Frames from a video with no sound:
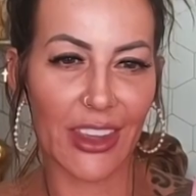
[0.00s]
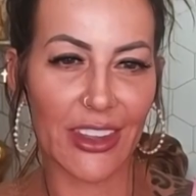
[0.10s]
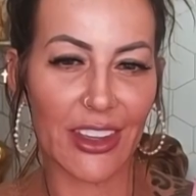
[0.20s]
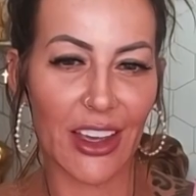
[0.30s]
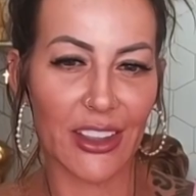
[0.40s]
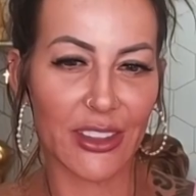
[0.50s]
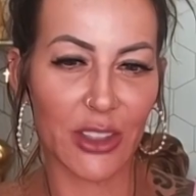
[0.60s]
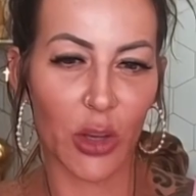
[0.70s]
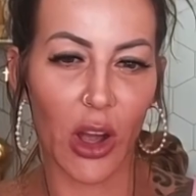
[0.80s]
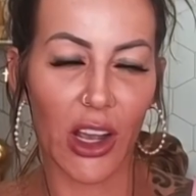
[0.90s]
Yes.
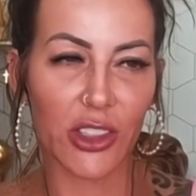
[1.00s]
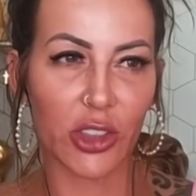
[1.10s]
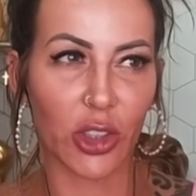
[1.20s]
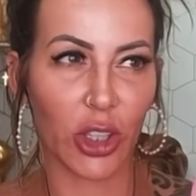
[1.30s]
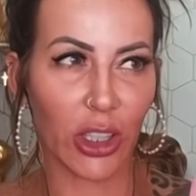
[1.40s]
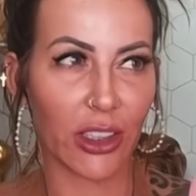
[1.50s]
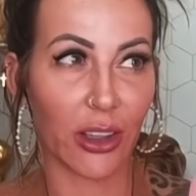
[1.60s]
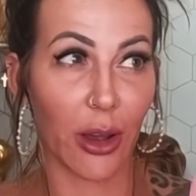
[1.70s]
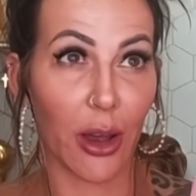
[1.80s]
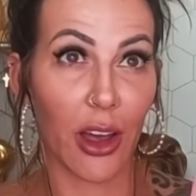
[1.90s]
So I
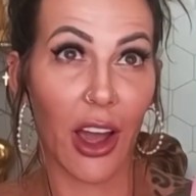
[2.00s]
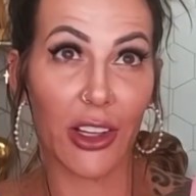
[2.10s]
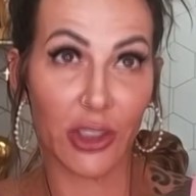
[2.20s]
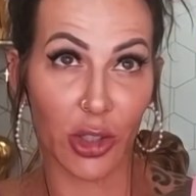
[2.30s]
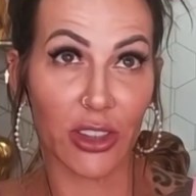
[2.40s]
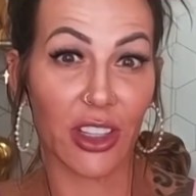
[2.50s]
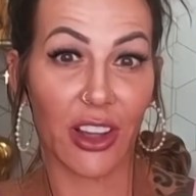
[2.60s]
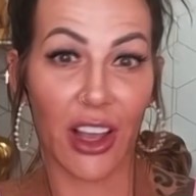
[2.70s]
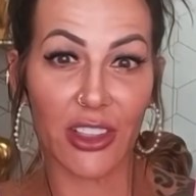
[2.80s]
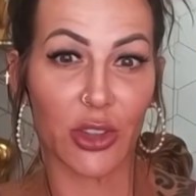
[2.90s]
took the
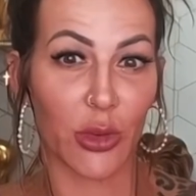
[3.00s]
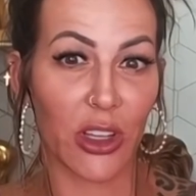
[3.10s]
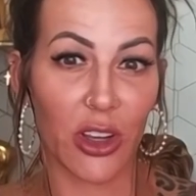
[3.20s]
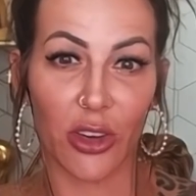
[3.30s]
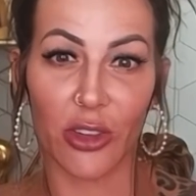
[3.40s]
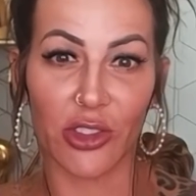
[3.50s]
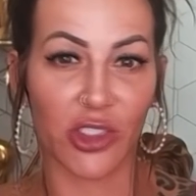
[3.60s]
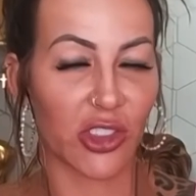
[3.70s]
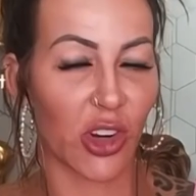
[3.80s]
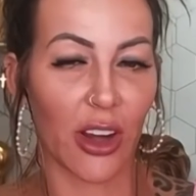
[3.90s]
last 3 years
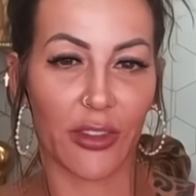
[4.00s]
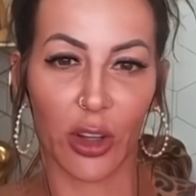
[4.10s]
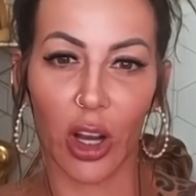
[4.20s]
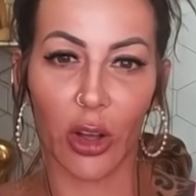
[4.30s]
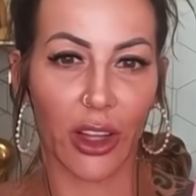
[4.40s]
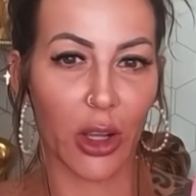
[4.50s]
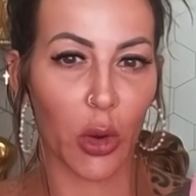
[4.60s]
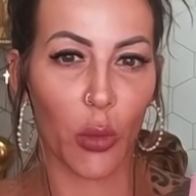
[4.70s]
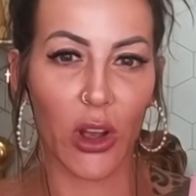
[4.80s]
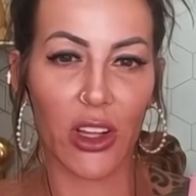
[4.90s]
just trying to figure out, like,
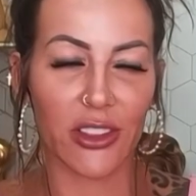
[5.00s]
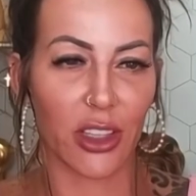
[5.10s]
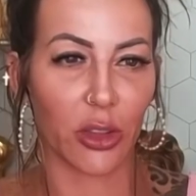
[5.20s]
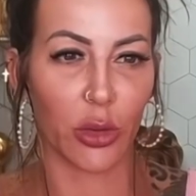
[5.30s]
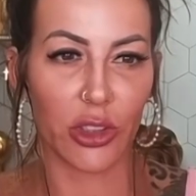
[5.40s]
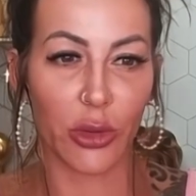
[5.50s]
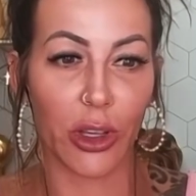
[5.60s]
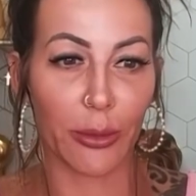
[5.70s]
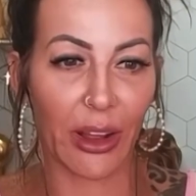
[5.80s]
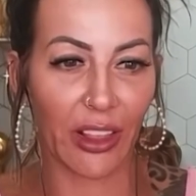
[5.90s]
what is the Lord
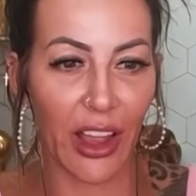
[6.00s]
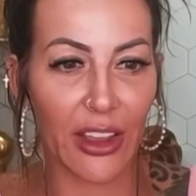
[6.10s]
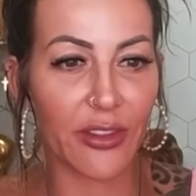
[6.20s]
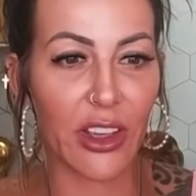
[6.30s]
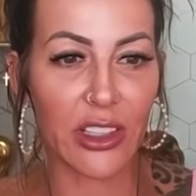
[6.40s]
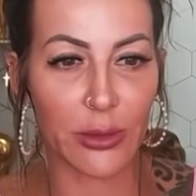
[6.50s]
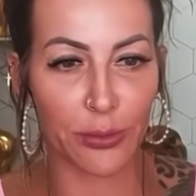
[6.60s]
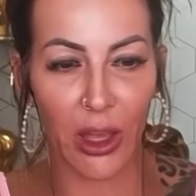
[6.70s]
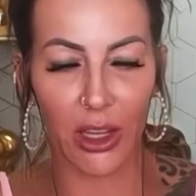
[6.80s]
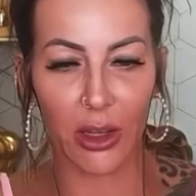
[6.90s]
doing in my life? He's
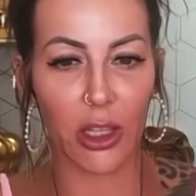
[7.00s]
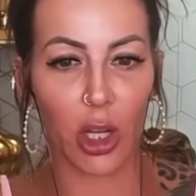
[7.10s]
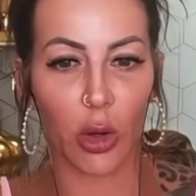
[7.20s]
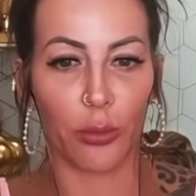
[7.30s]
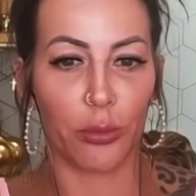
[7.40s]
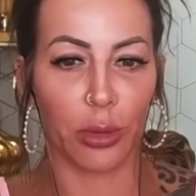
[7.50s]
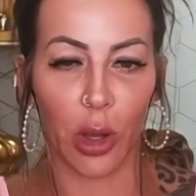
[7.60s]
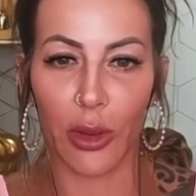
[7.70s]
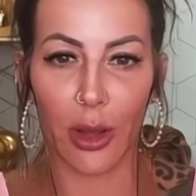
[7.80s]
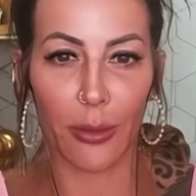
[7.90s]
been,
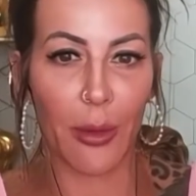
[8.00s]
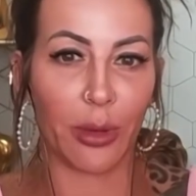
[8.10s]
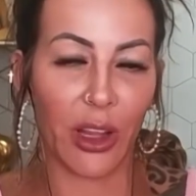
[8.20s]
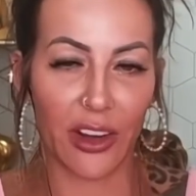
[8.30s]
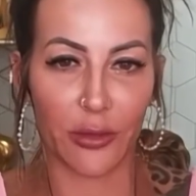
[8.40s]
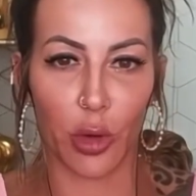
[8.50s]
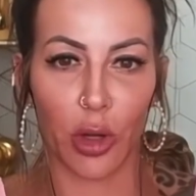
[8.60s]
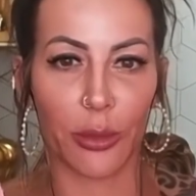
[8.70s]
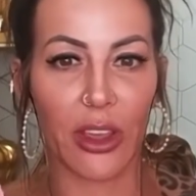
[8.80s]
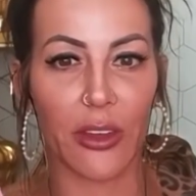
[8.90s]
blowing up my
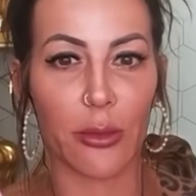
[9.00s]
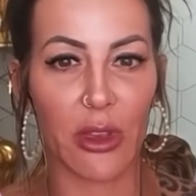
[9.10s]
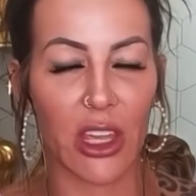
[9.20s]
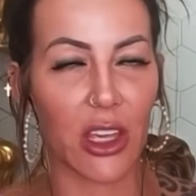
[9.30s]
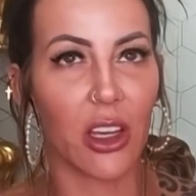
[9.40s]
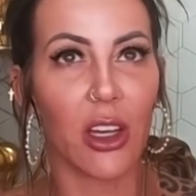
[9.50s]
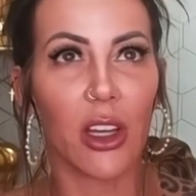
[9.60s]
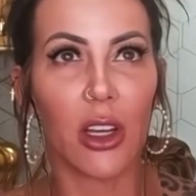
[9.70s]
platform, giving me